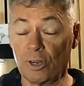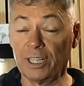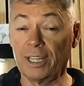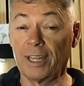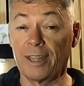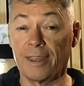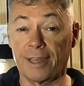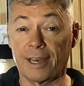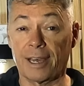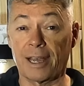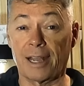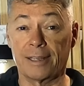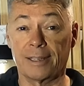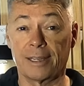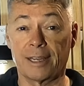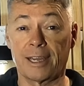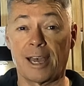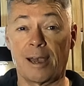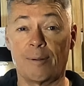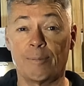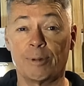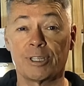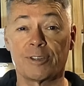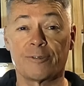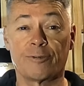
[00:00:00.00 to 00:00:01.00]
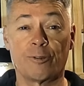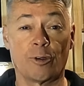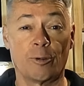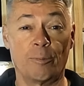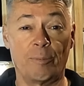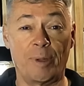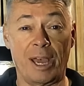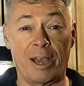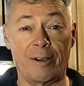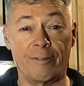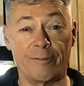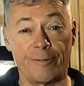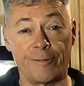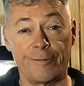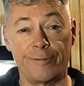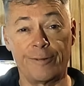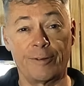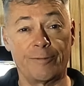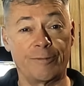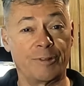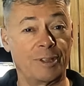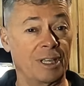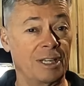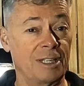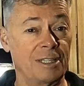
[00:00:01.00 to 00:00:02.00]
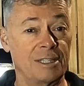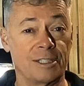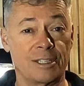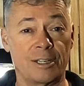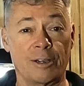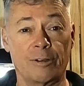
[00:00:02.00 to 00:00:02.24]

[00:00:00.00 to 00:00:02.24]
really thick undergarments for about fifteen